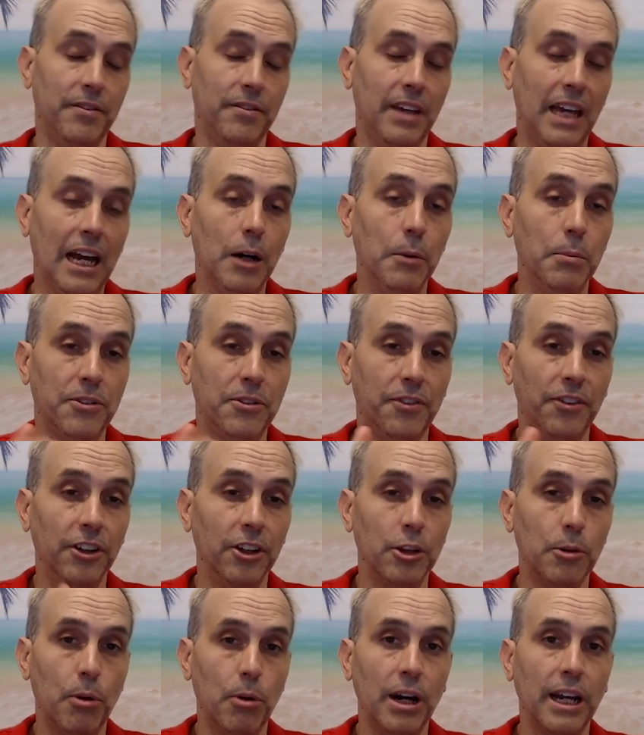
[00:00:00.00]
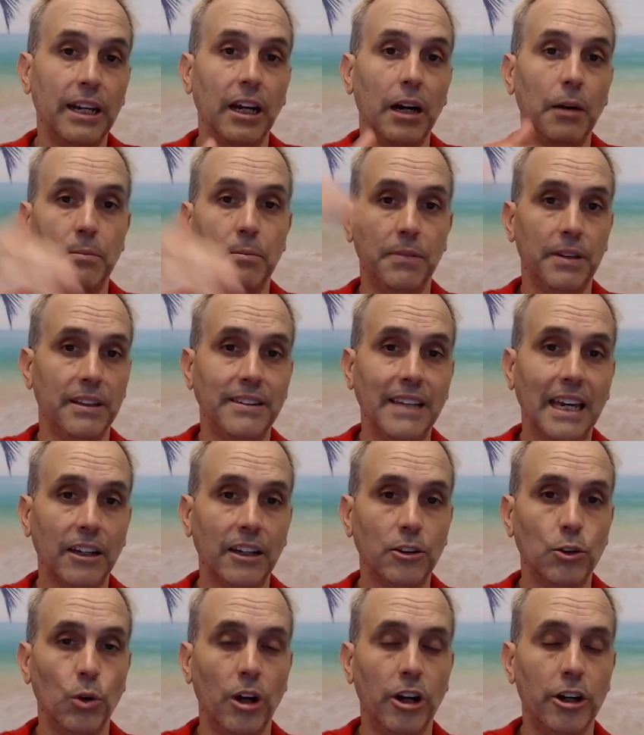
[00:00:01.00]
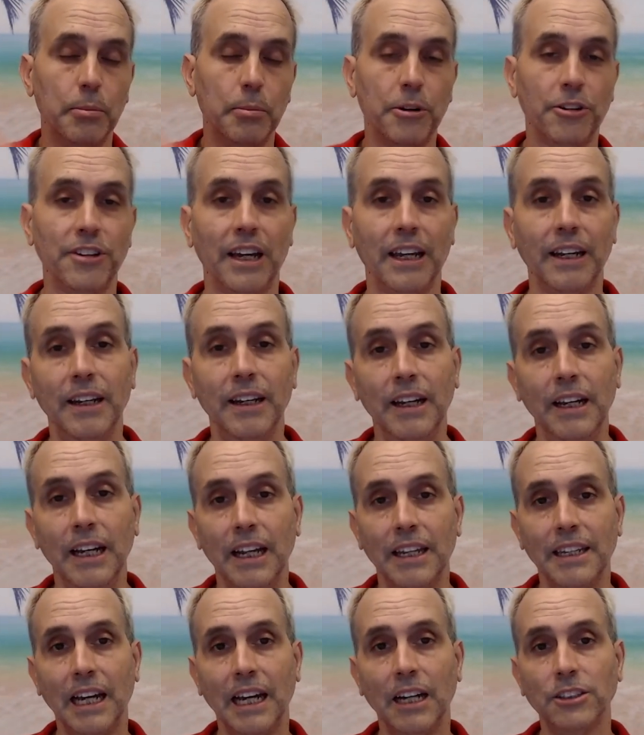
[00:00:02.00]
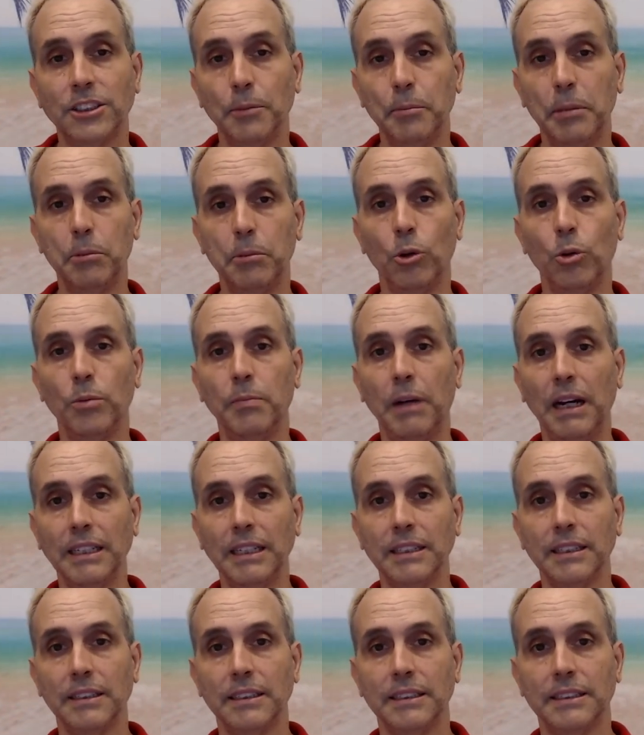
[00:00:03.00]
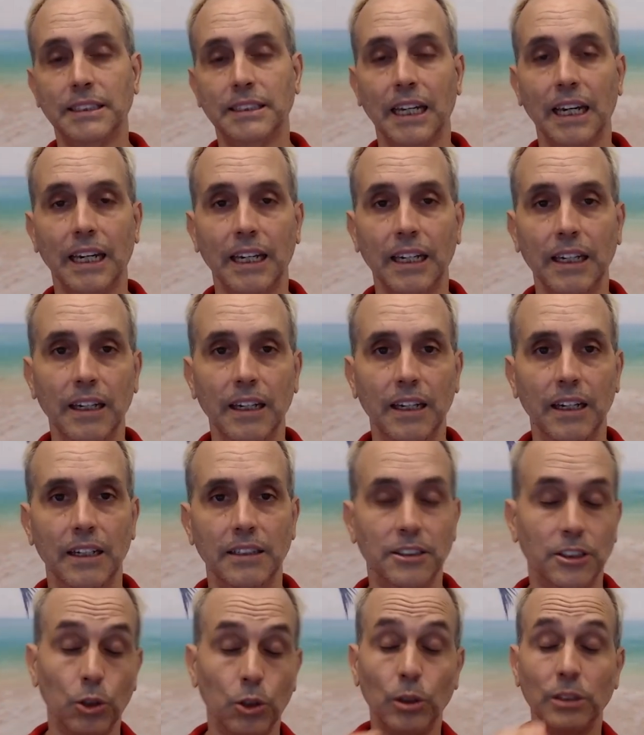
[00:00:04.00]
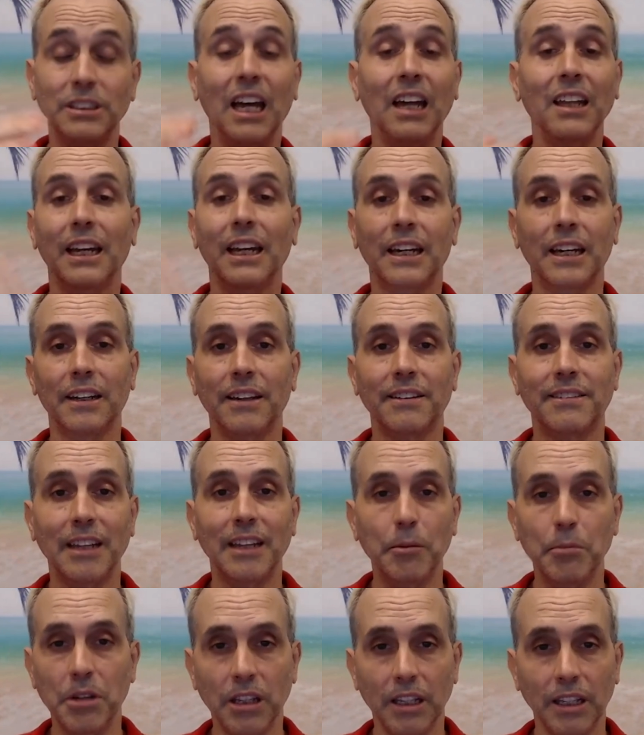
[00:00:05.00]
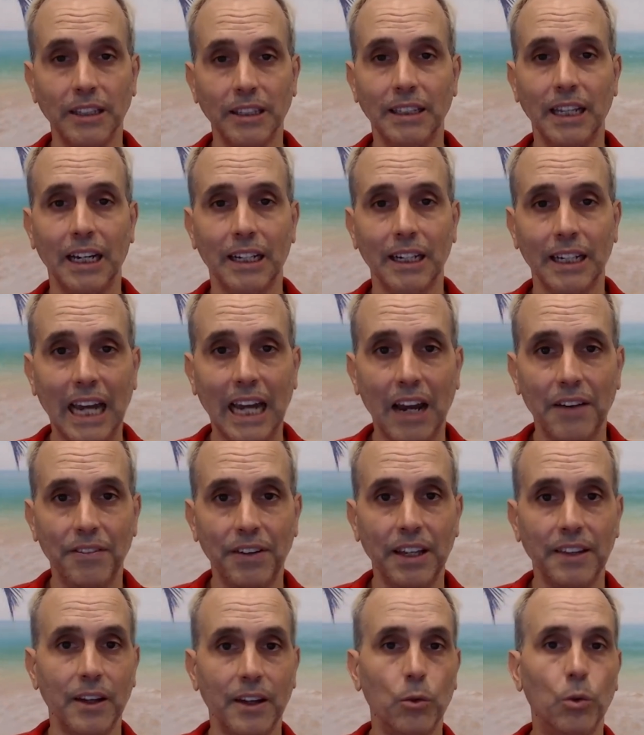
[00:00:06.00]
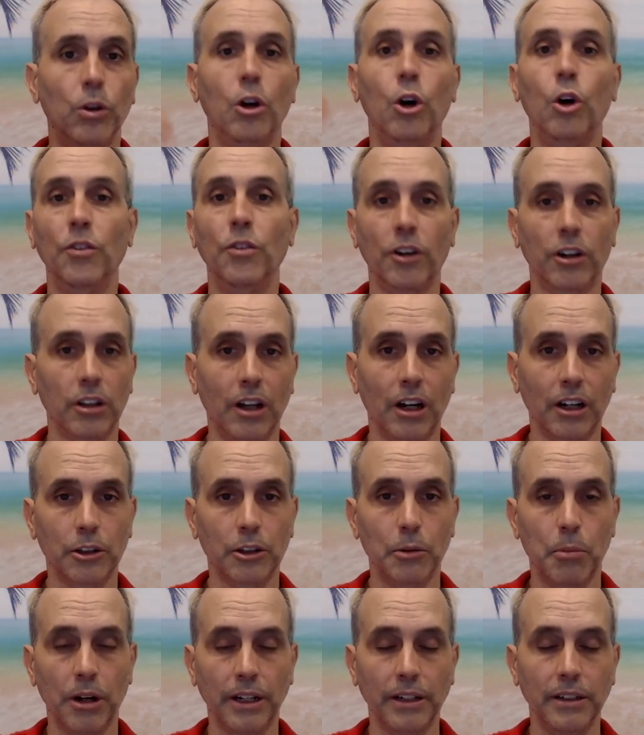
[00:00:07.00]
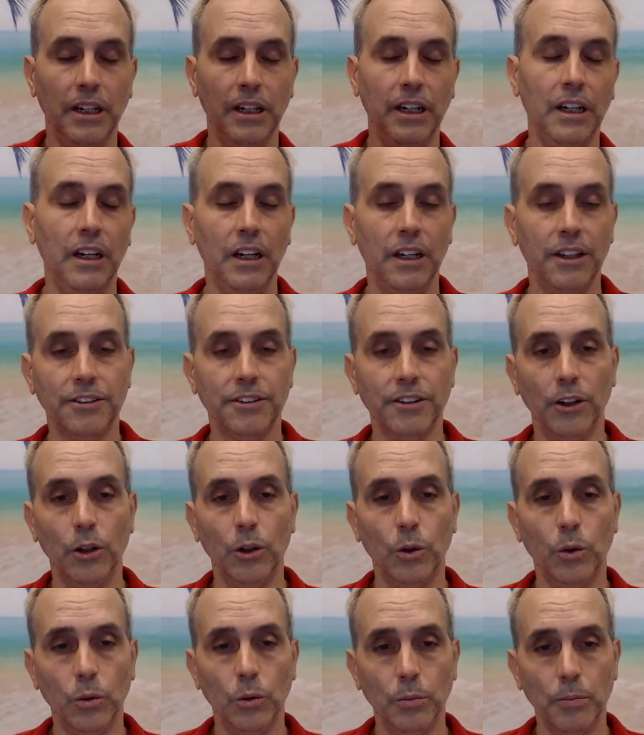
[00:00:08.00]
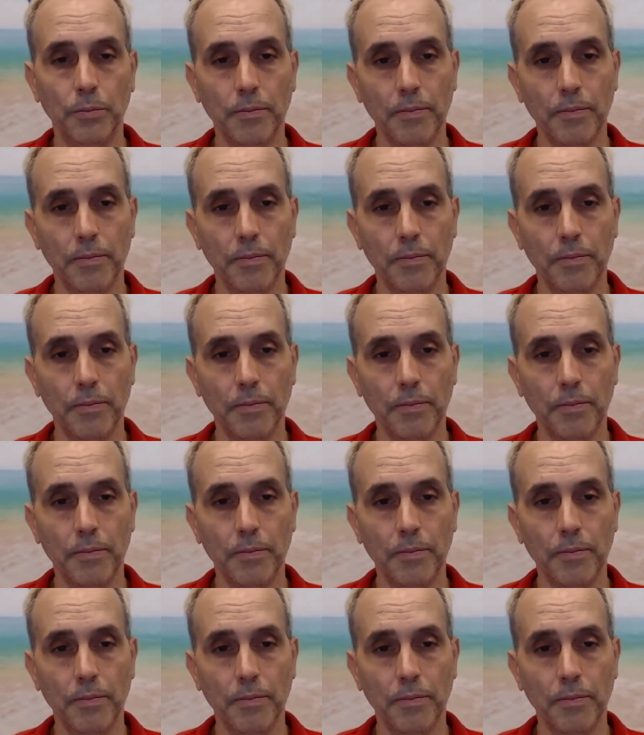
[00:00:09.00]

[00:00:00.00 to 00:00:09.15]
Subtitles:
helps fill the brain up and take it to 100%. Now, some people might say, so it's not like a stimulant, like a caffeine, that will overclock the brain. So